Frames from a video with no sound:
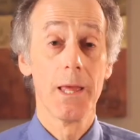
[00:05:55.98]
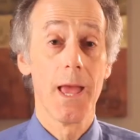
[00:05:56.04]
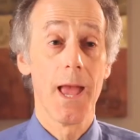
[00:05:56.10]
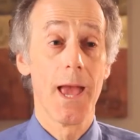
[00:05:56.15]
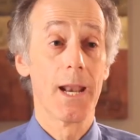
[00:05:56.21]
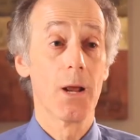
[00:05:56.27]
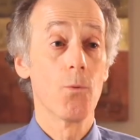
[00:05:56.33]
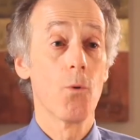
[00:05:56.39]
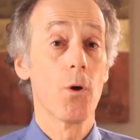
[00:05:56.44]

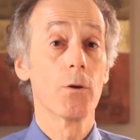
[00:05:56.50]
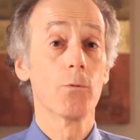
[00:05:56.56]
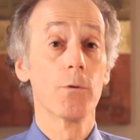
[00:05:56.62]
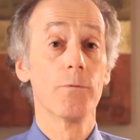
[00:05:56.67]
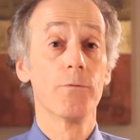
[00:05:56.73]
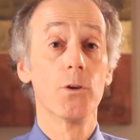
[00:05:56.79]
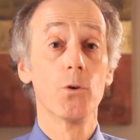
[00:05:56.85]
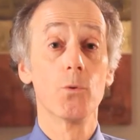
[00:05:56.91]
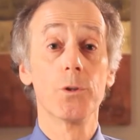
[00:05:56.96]
And I want to
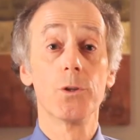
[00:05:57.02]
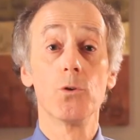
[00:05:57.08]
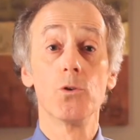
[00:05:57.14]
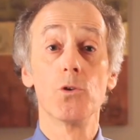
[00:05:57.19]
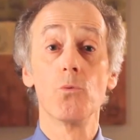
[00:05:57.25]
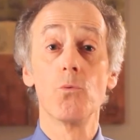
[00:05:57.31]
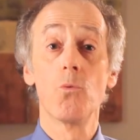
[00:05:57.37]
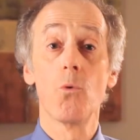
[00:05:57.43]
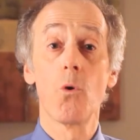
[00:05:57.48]
review with you
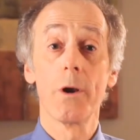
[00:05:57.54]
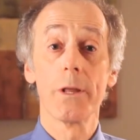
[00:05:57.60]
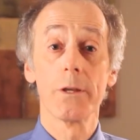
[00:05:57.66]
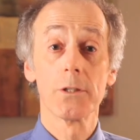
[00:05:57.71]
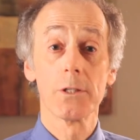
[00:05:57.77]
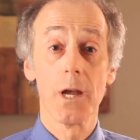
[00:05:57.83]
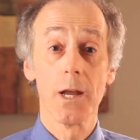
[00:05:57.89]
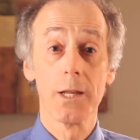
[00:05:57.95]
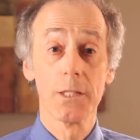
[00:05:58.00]
the warning
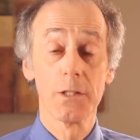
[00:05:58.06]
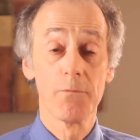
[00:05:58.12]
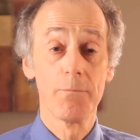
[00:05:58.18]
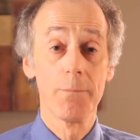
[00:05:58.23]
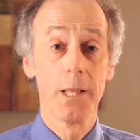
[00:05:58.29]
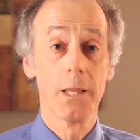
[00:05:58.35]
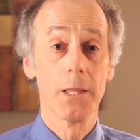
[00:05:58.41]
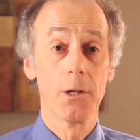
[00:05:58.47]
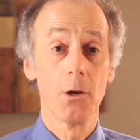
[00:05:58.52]
signs of
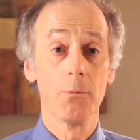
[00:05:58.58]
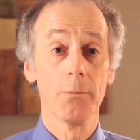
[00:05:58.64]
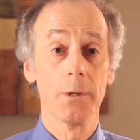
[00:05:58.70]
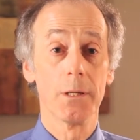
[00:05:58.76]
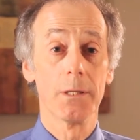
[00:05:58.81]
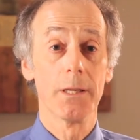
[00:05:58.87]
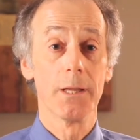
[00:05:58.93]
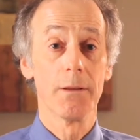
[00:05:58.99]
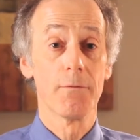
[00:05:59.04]
melanoma.
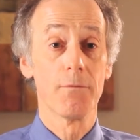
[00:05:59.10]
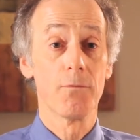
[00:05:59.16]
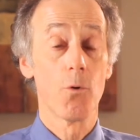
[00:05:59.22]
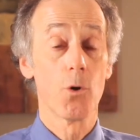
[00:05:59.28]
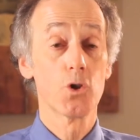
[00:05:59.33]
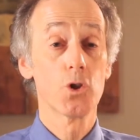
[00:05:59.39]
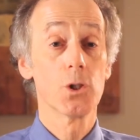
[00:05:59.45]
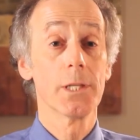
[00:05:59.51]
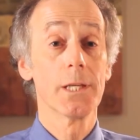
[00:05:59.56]

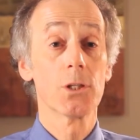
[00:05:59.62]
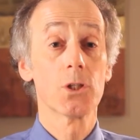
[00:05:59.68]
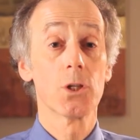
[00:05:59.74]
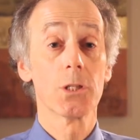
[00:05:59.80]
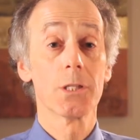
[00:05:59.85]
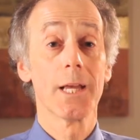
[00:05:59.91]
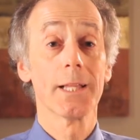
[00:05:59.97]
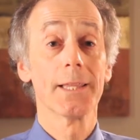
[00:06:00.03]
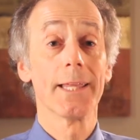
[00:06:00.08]
Fortunately, it's
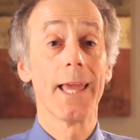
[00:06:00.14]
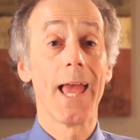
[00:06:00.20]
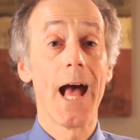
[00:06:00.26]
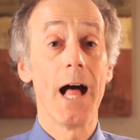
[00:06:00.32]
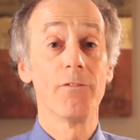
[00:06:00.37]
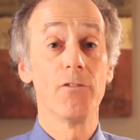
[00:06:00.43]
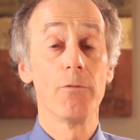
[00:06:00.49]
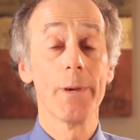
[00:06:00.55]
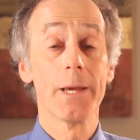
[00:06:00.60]
just like the
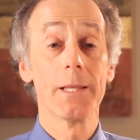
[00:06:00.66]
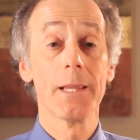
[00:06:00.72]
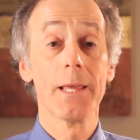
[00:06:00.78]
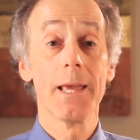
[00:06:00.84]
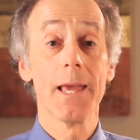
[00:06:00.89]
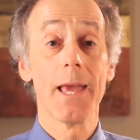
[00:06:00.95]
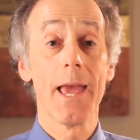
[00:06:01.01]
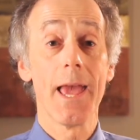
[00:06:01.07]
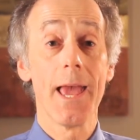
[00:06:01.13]
alphabet,
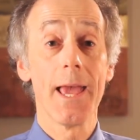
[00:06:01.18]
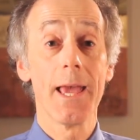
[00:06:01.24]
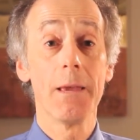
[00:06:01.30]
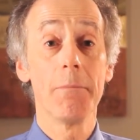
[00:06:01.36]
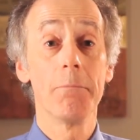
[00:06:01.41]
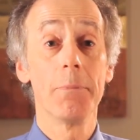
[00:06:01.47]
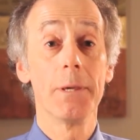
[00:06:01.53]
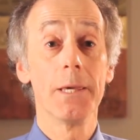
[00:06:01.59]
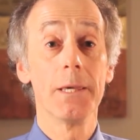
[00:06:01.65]
A,
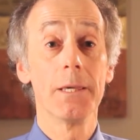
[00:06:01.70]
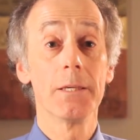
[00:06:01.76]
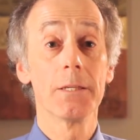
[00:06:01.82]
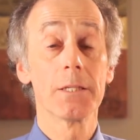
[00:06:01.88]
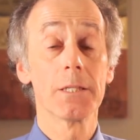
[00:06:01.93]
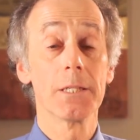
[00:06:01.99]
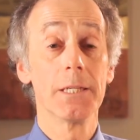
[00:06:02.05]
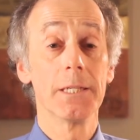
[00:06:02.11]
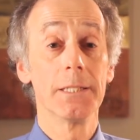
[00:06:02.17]
B,
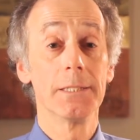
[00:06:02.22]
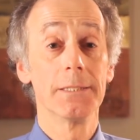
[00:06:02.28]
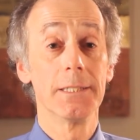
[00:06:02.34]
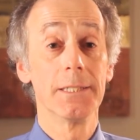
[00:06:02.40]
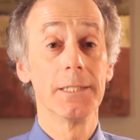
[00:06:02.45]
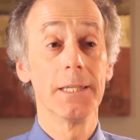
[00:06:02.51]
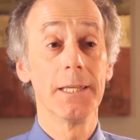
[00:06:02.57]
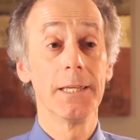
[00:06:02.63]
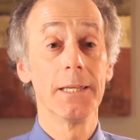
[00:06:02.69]
C, D,
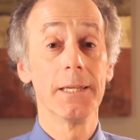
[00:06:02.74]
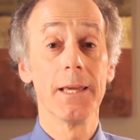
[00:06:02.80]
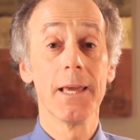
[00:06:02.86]
E.